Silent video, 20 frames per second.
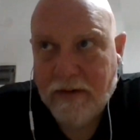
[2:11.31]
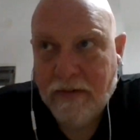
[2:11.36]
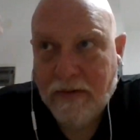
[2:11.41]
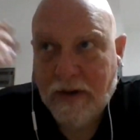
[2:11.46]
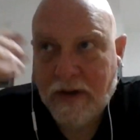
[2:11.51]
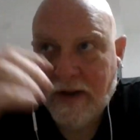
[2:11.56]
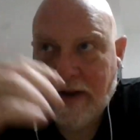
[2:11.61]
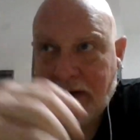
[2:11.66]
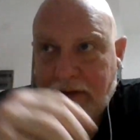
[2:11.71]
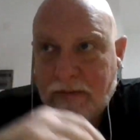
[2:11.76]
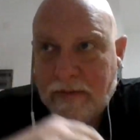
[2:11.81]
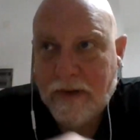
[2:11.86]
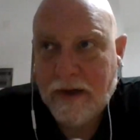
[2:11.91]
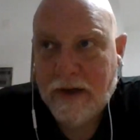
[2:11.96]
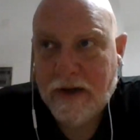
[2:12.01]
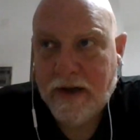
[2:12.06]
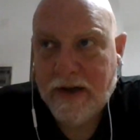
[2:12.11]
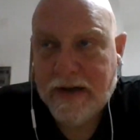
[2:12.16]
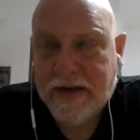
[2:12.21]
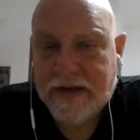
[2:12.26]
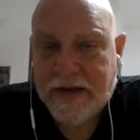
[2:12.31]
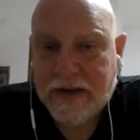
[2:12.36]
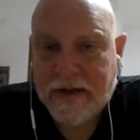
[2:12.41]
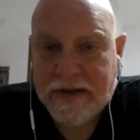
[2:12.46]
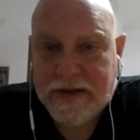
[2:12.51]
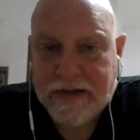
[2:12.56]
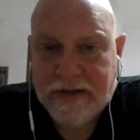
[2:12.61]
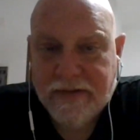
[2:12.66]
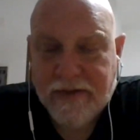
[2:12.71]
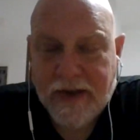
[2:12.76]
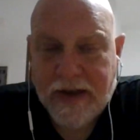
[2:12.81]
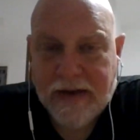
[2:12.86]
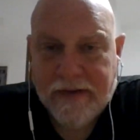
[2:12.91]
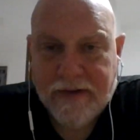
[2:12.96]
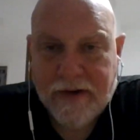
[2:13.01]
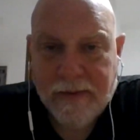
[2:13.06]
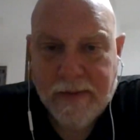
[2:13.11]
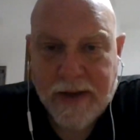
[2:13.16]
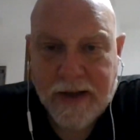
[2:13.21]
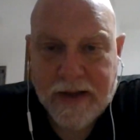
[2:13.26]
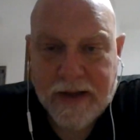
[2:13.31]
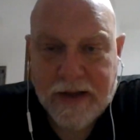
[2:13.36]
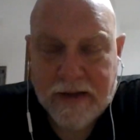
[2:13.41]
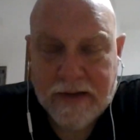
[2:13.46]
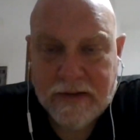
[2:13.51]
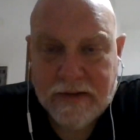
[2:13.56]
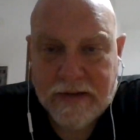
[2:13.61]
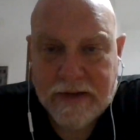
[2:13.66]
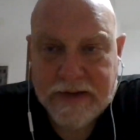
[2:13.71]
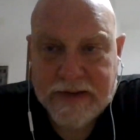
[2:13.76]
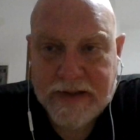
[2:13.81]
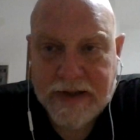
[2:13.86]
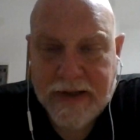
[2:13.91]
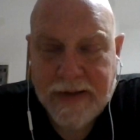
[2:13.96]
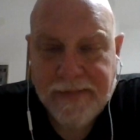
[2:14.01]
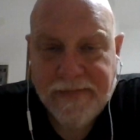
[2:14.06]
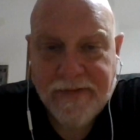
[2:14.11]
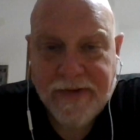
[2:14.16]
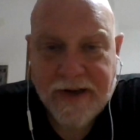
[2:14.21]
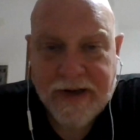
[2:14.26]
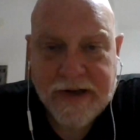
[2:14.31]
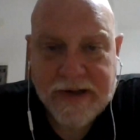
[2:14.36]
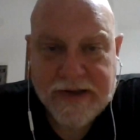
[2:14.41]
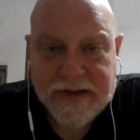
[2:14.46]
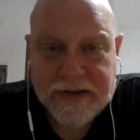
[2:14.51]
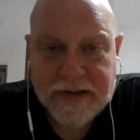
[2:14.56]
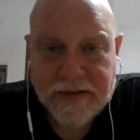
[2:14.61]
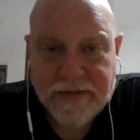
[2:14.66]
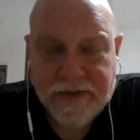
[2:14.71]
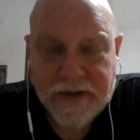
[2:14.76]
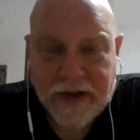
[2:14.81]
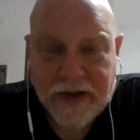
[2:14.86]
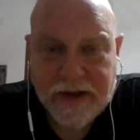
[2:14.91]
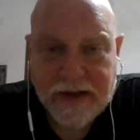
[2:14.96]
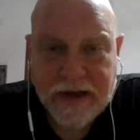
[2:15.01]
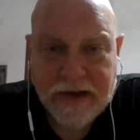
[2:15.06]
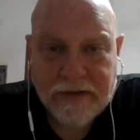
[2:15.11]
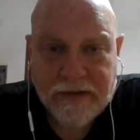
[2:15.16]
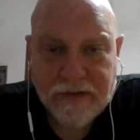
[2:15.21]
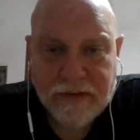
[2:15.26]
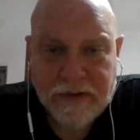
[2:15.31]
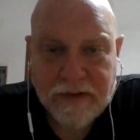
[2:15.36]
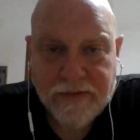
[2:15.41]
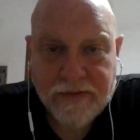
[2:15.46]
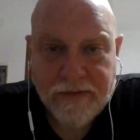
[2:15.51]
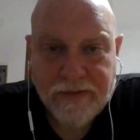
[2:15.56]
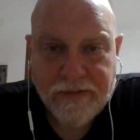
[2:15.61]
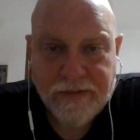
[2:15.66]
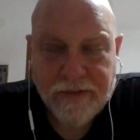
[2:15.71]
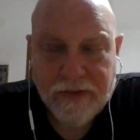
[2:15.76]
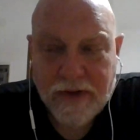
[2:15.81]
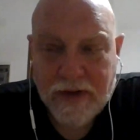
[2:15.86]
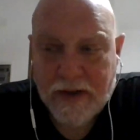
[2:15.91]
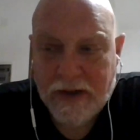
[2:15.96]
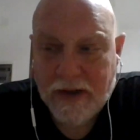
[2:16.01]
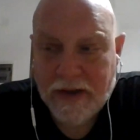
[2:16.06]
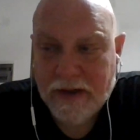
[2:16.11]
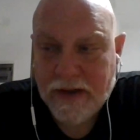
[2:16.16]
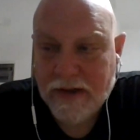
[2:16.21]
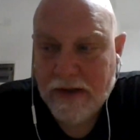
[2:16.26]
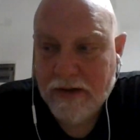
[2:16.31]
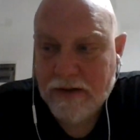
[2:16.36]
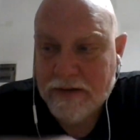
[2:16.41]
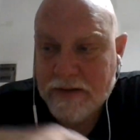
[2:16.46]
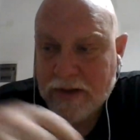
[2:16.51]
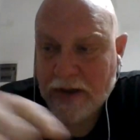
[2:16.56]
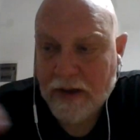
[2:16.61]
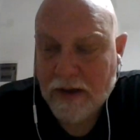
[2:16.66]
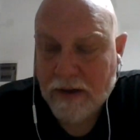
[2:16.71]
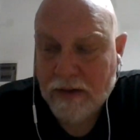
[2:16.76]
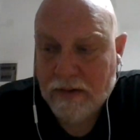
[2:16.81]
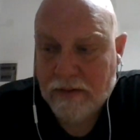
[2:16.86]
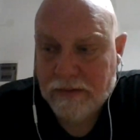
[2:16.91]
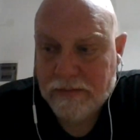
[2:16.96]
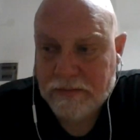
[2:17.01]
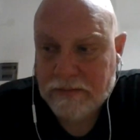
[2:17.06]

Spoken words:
realized, why don't I check and see if I have it on my Kindle, because I keep finding stuff that I downloaded for free years ago.